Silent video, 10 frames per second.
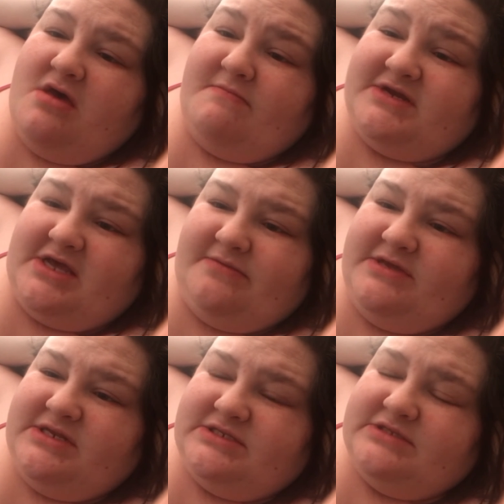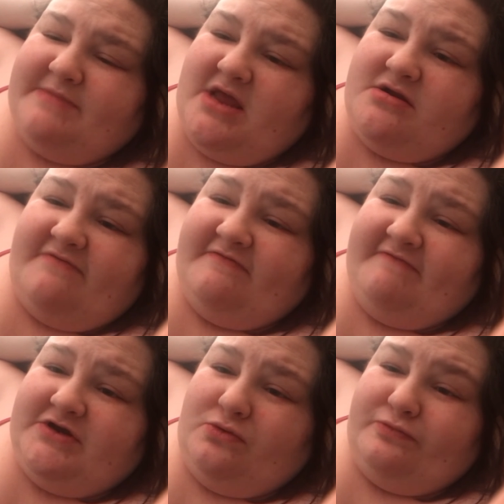my diabetes is bad enough
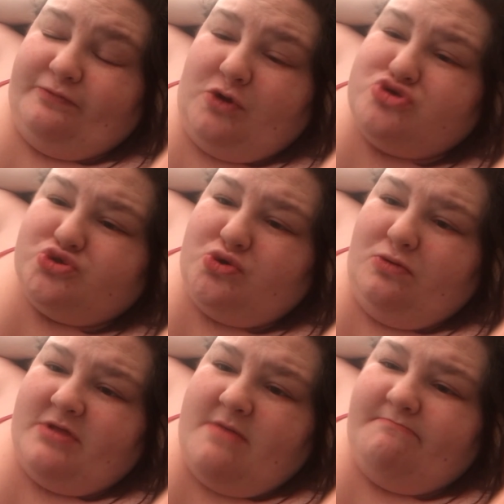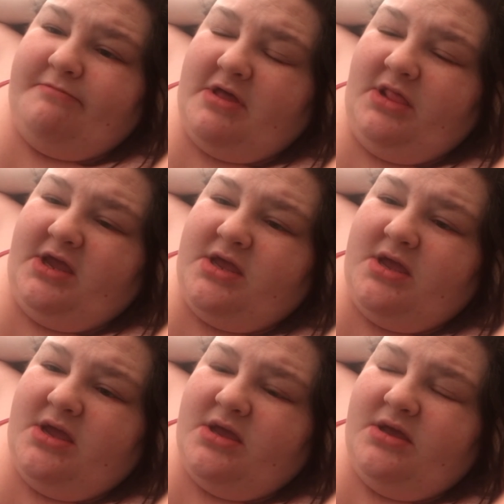if I don't control them, but,
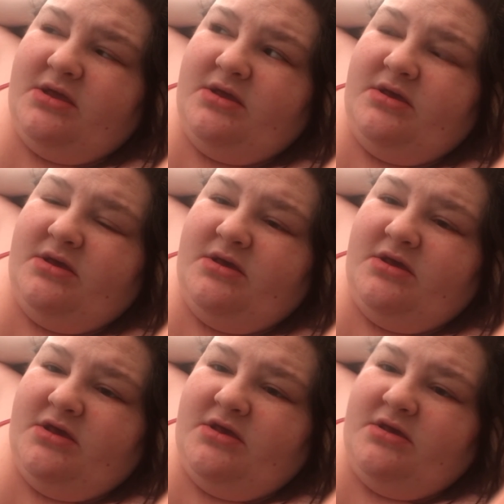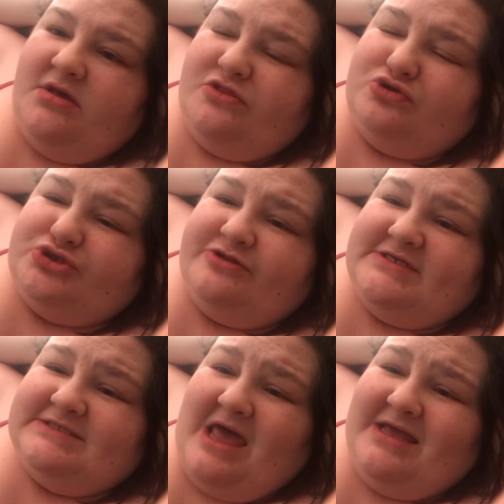like, those are
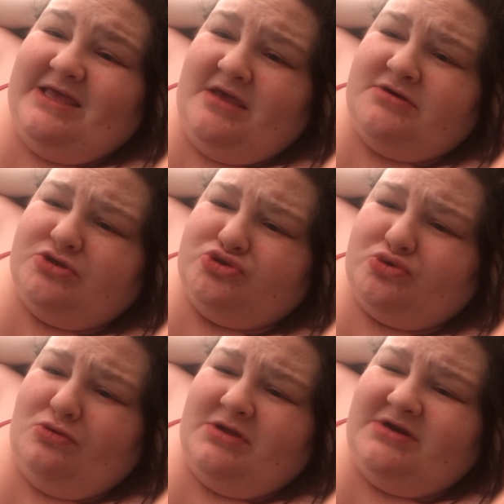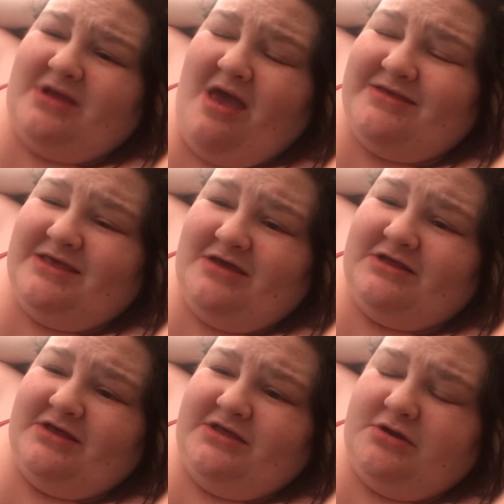things I can control and I can
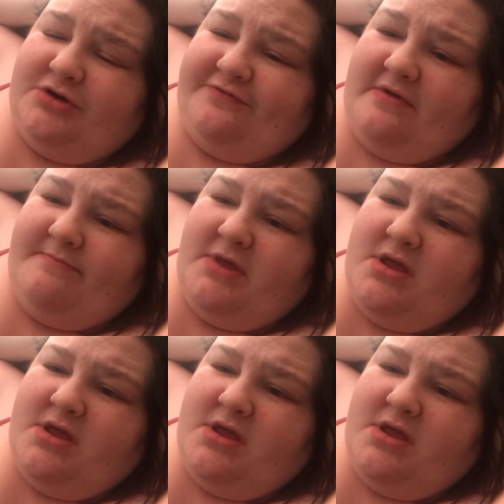get cured from.